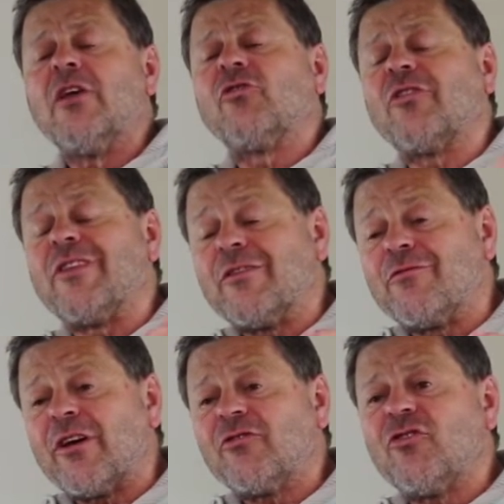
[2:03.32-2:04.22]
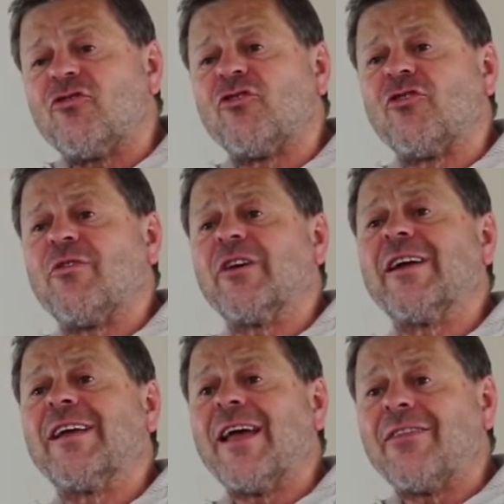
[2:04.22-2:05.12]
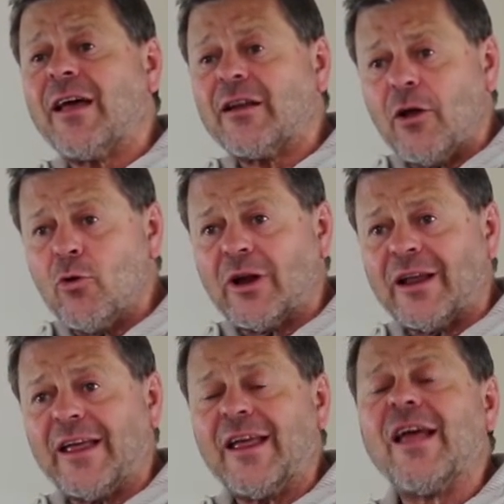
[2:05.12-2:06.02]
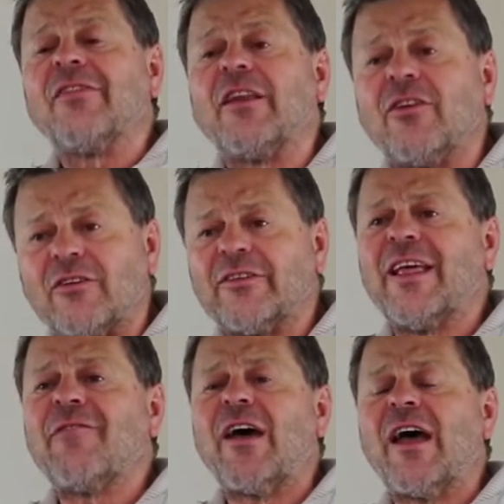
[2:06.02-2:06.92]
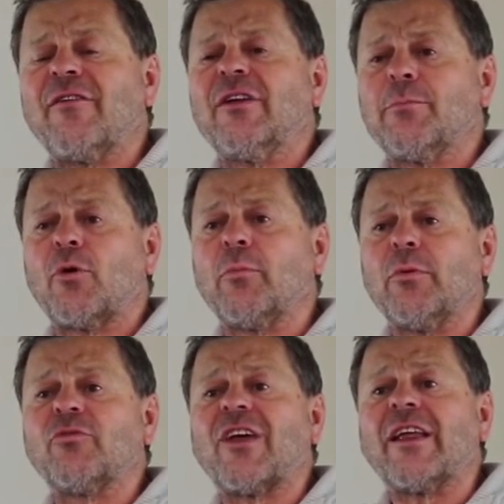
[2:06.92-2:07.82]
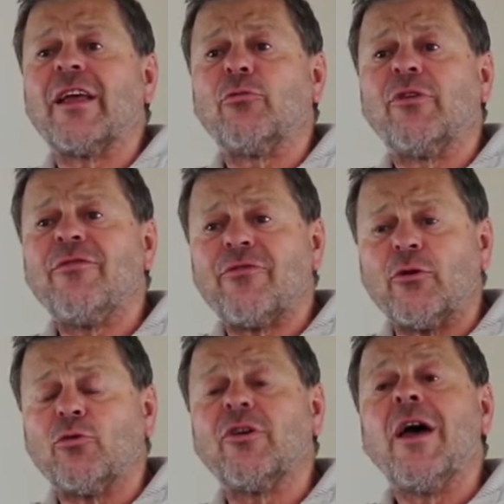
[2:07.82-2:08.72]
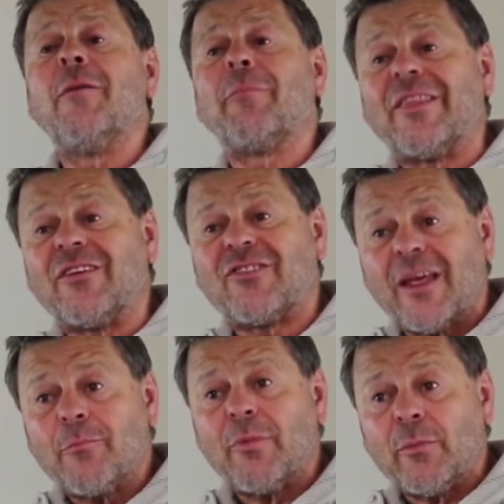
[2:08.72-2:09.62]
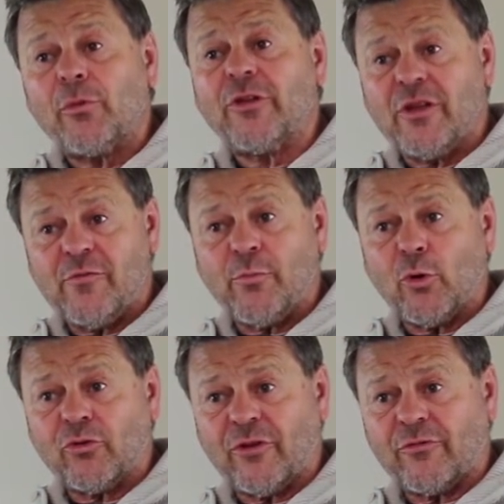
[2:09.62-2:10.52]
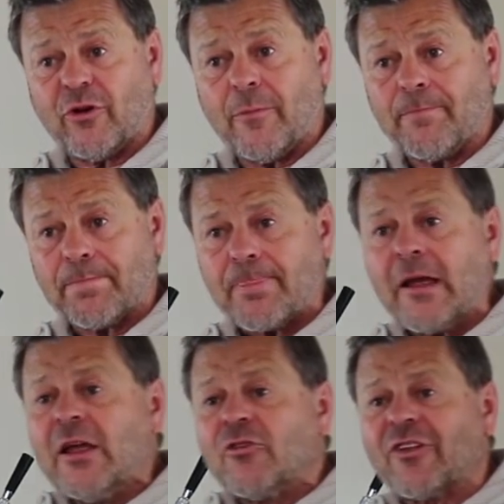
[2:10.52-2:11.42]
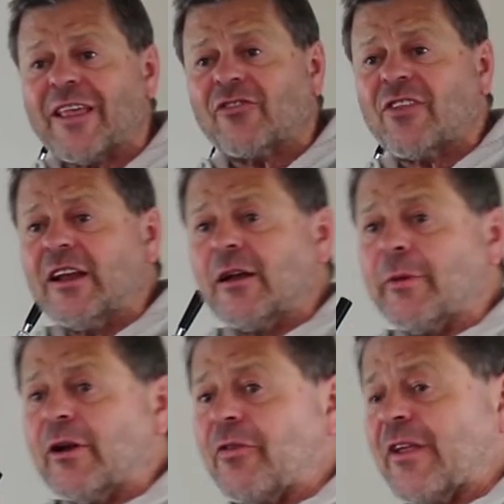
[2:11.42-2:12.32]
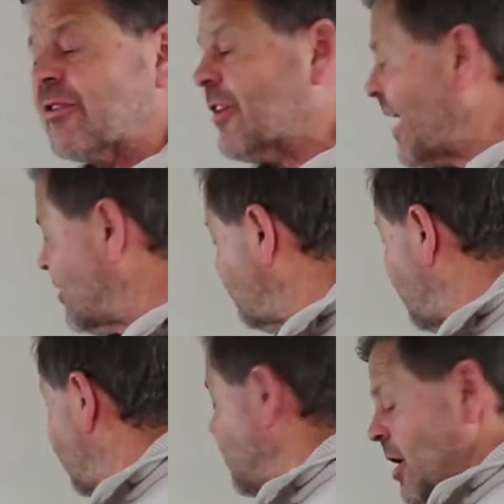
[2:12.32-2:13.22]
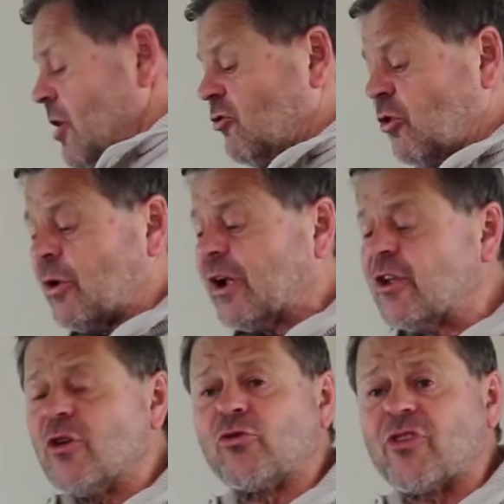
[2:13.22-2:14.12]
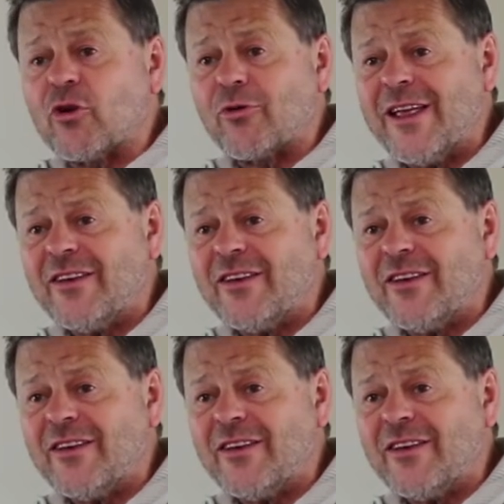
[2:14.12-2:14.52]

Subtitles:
So the advantage is if you can get that locally, then you'll never have any problems getting it refilled by the same people that you bought it from. So that's the little bit on the gas side. So we're going to use the grey